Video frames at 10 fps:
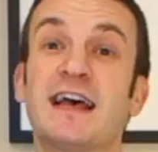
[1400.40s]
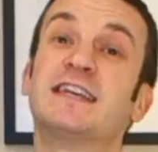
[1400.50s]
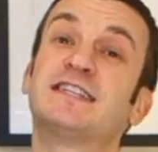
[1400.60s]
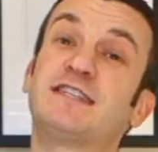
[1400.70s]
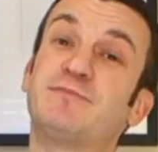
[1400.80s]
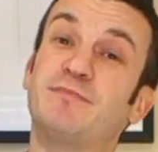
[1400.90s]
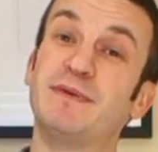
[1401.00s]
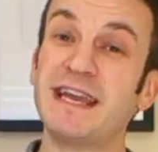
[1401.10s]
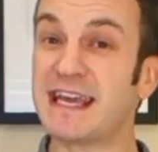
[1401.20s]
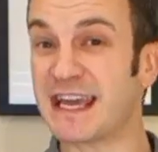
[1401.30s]

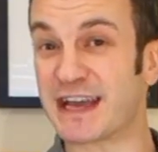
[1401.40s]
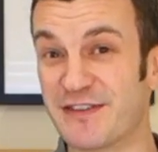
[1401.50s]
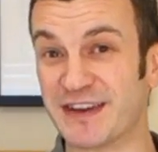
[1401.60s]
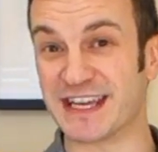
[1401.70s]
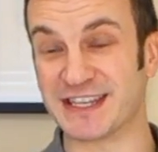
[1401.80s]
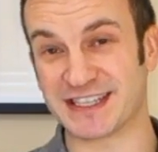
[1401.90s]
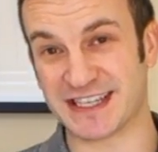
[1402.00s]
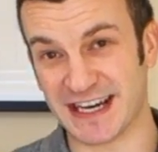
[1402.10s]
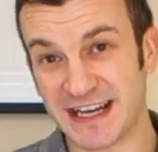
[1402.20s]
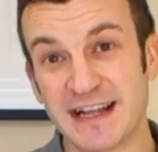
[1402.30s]
Speaking of
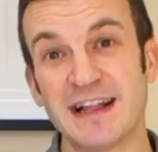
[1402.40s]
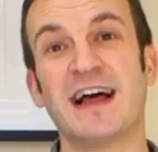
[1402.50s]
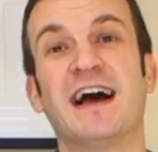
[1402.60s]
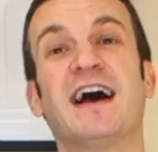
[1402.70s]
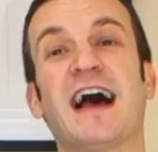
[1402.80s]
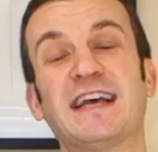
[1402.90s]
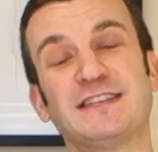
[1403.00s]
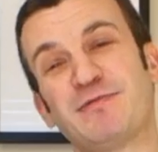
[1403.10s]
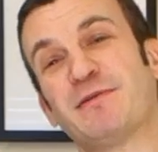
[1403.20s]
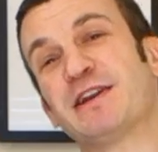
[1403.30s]
Easter, as
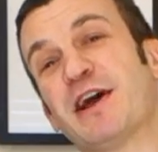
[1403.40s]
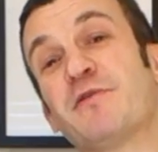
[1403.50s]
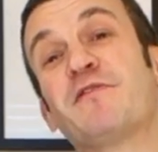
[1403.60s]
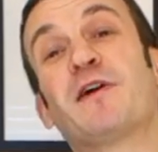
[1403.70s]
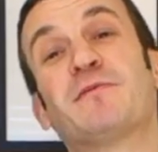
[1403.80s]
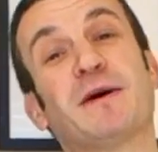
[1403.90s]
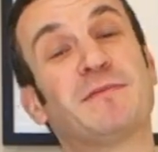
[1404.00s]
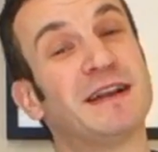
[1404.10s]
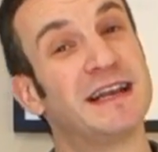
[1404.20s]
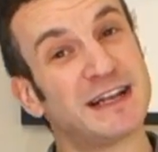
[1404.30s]
you probably know, we've opened
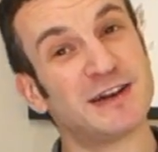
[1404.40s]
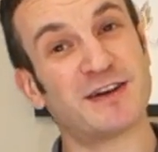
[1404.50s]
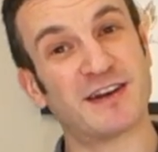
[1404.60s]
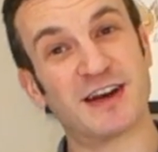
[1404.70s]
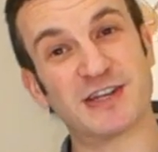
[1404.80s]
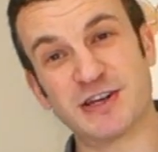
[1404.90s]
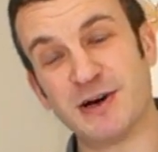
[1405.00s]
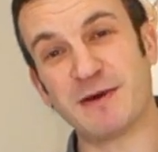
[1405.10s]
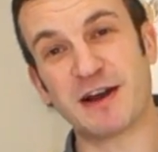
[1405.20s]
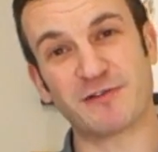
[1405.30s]
up a little online
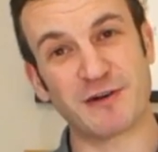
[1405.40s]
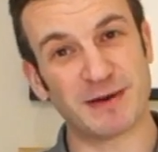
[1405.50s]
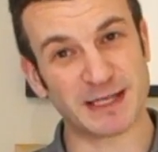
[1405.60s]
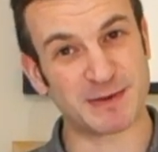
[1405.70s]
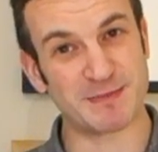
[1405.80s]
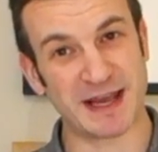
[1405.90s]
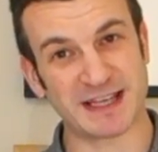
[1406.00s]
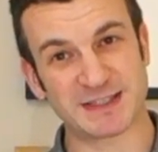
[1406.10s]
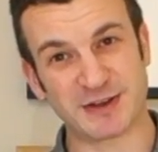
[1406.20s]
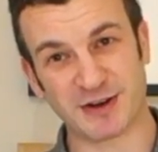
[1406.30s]
shop over at
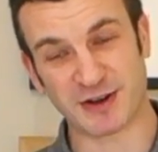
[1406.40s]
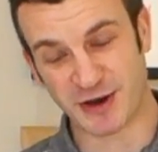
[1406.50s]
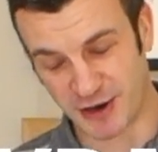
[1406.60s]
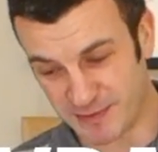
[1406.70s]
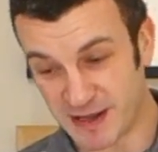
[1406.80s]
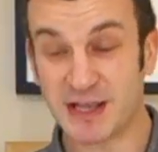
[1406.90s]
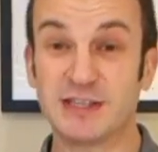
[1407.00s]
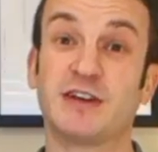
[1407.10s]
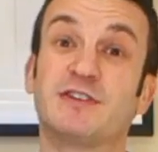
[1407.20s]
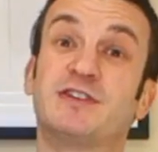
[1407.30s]
buzzbybakes.com,
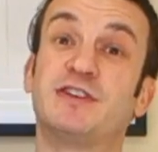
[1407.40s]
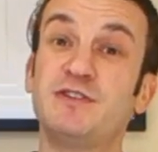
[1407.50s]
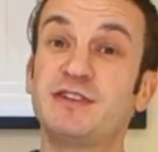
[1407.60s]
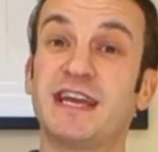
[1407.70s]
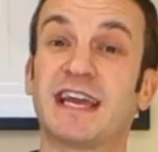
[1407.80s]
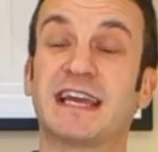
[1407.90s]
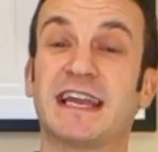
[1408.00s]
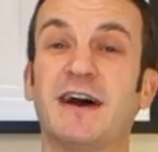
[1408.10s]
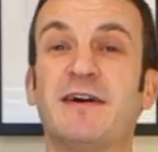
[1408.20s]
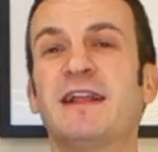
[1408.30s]
so do check it
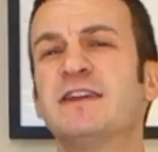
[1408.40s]
out.